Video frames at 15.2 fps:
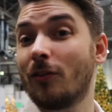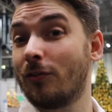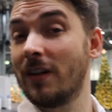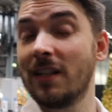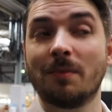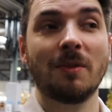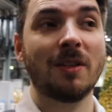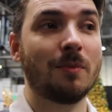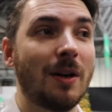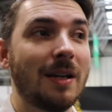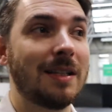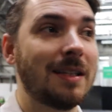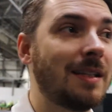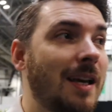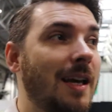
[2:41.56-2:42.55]
Christmas
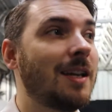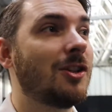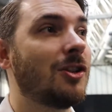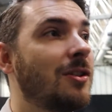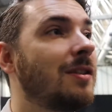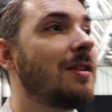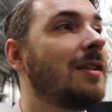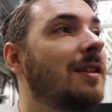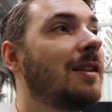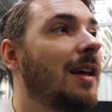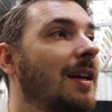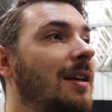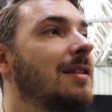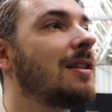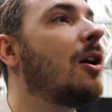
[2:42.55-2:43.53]
presentations and
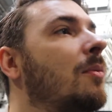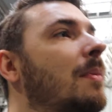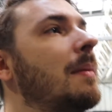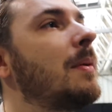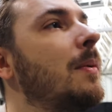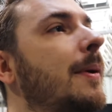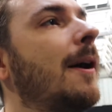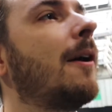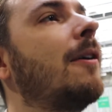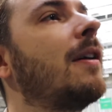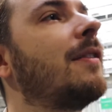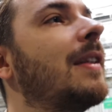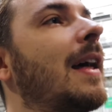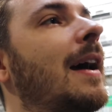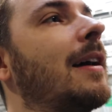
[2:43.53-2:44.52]
things. Oh, maybe we are
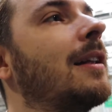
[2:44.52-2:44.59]
over there. It